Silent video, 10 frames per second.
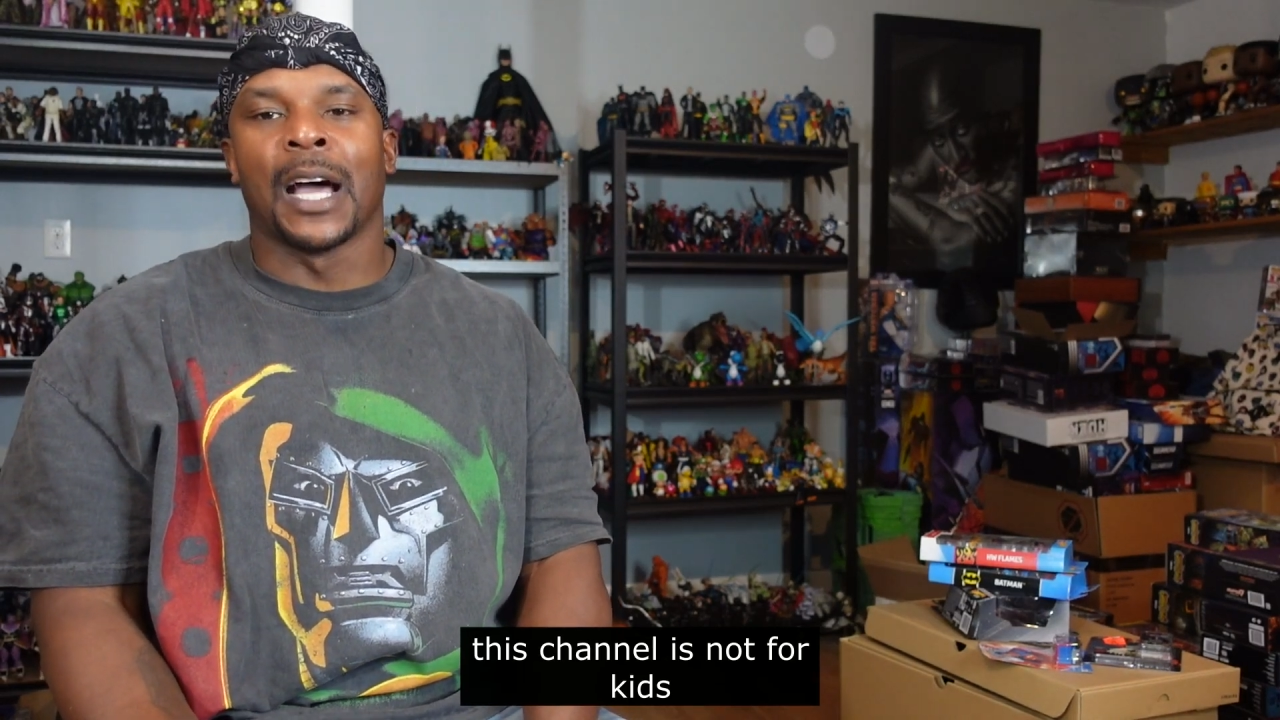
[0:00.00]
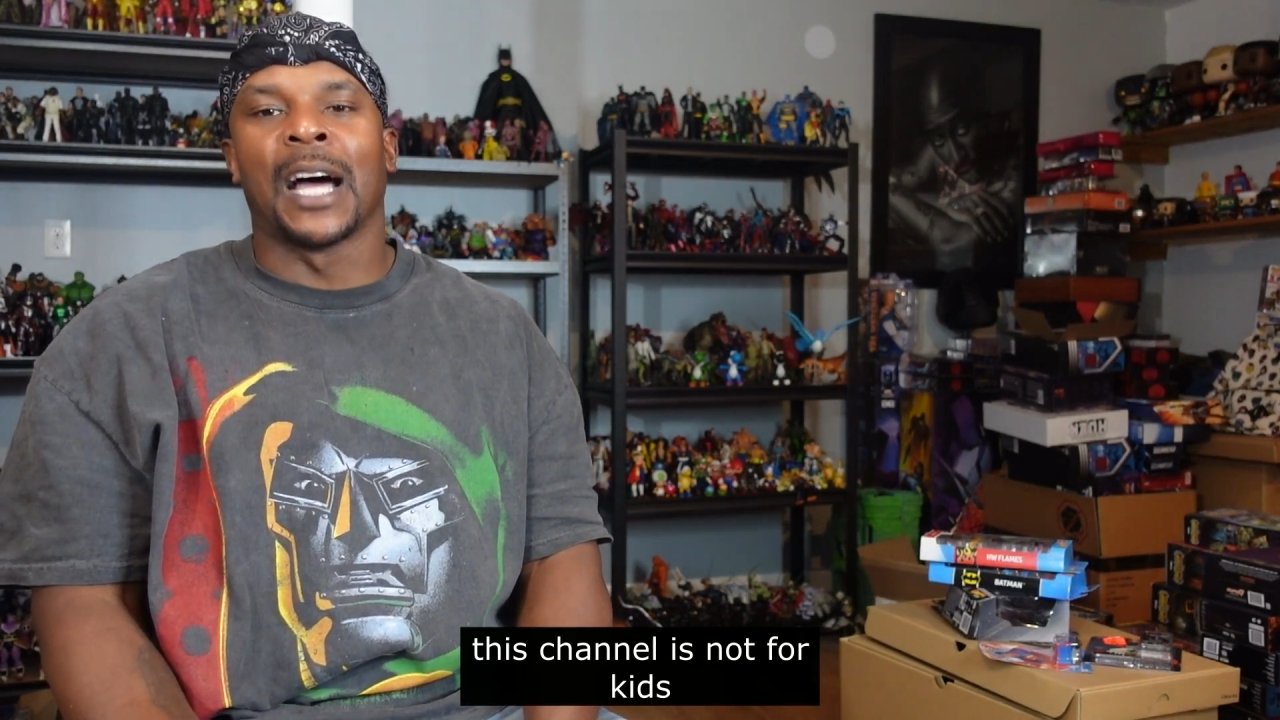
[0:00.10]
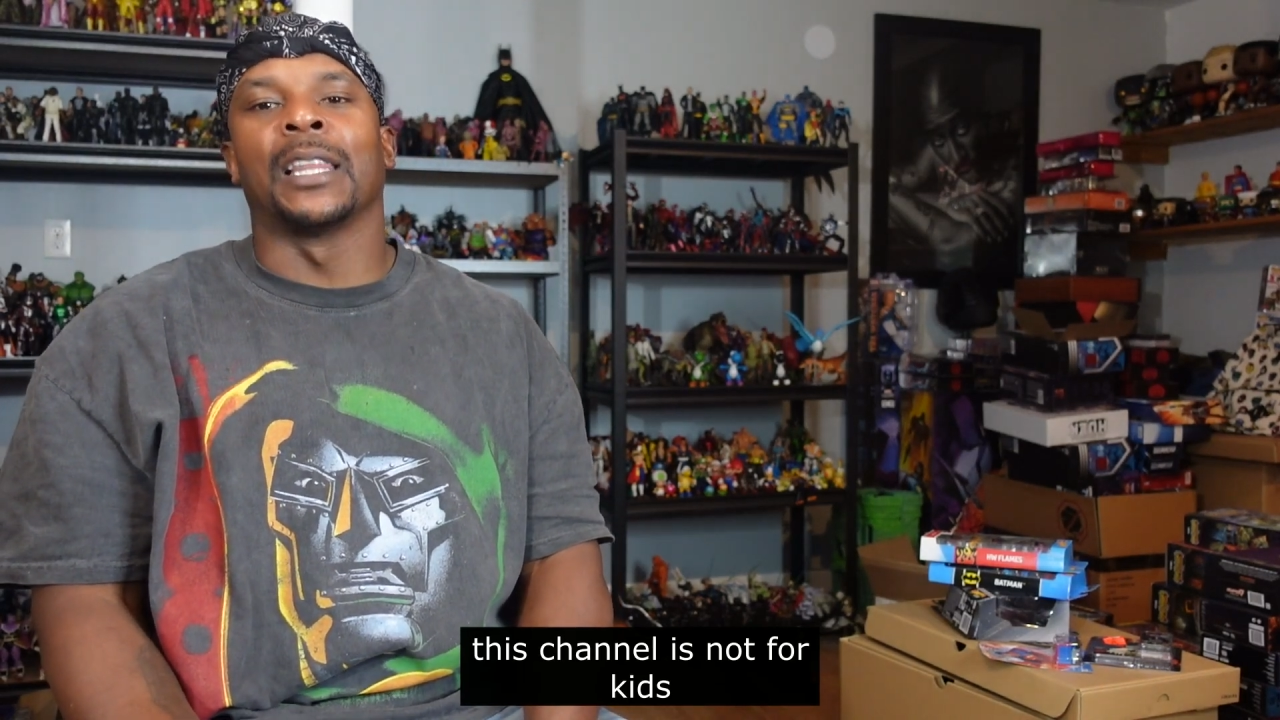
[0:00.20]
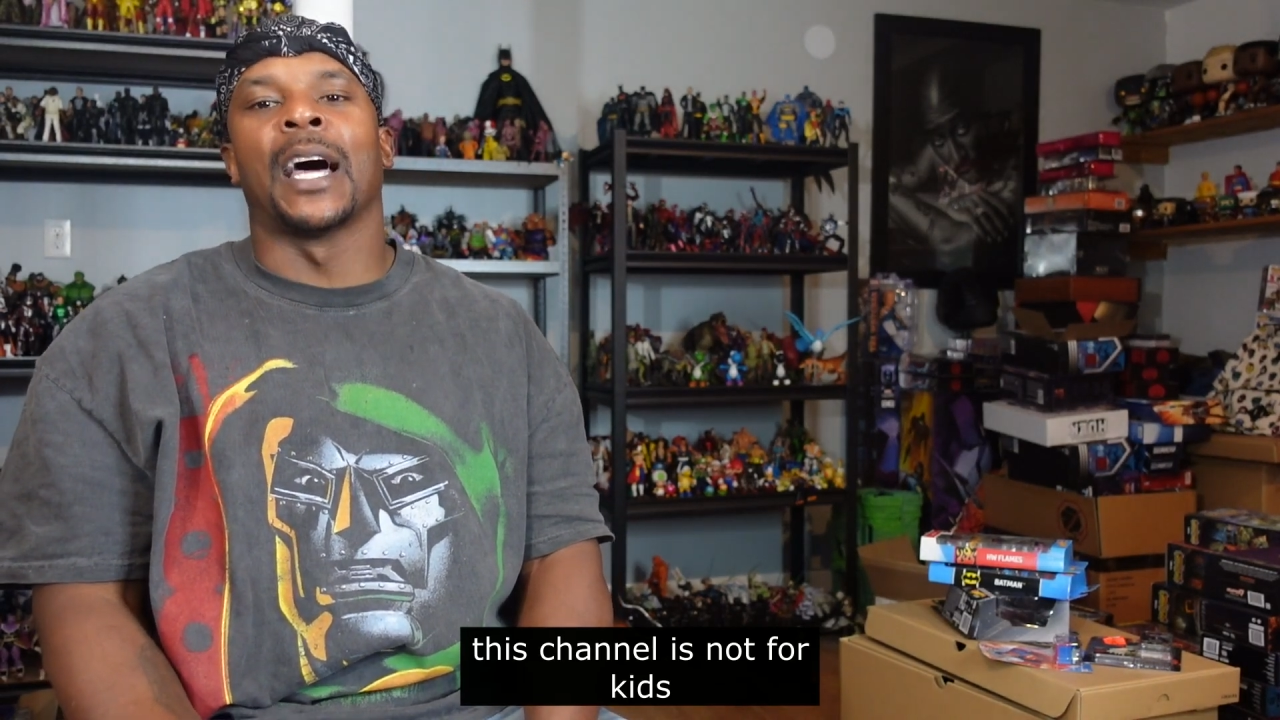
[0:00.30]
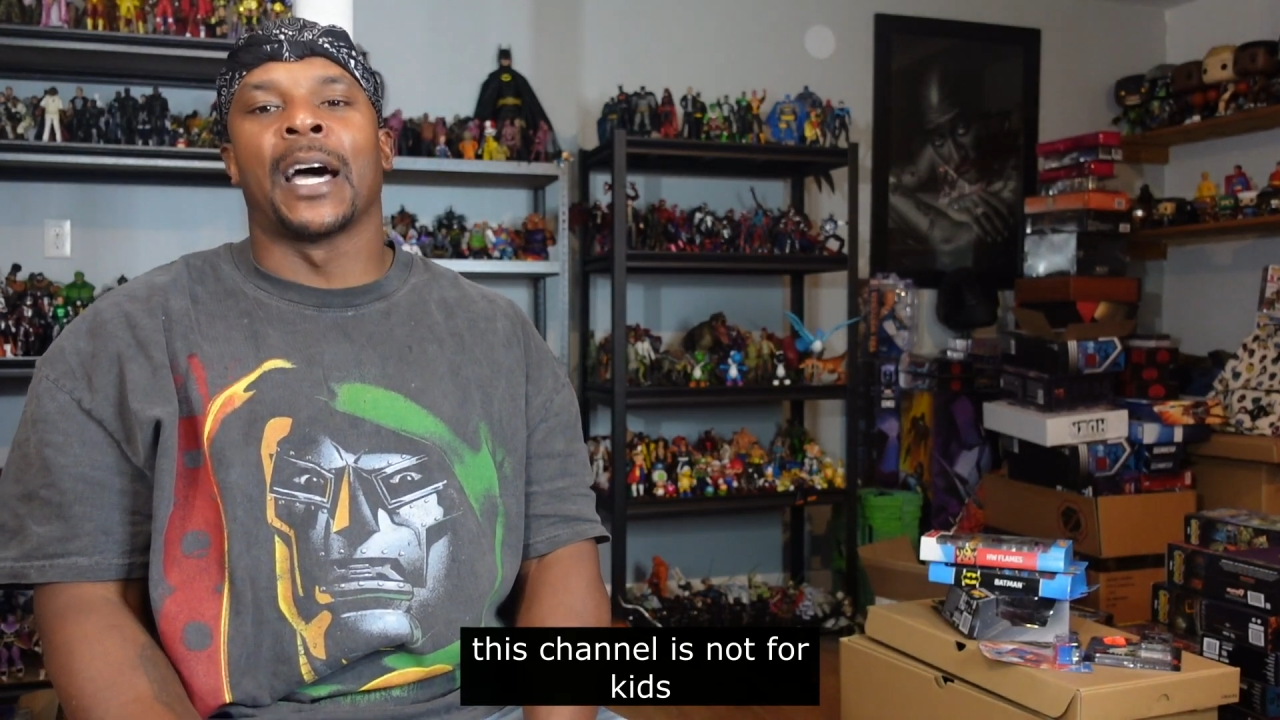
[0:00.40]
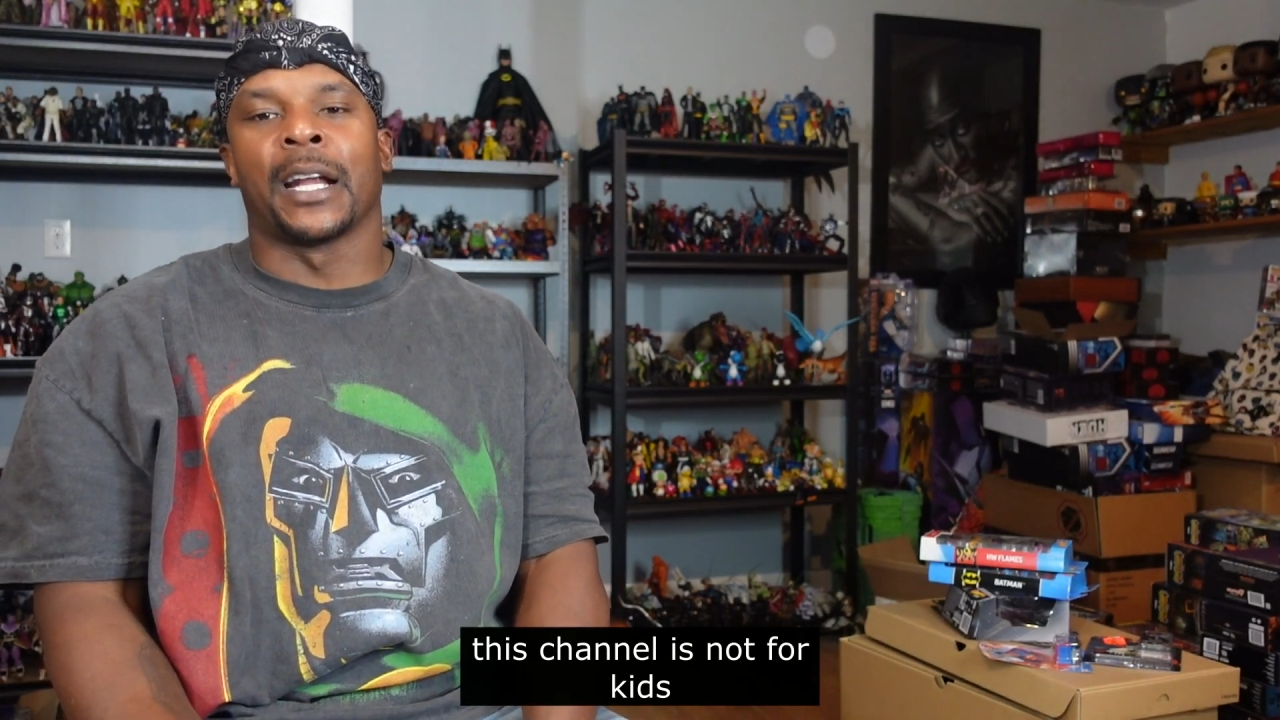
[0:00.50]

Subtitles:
I lied.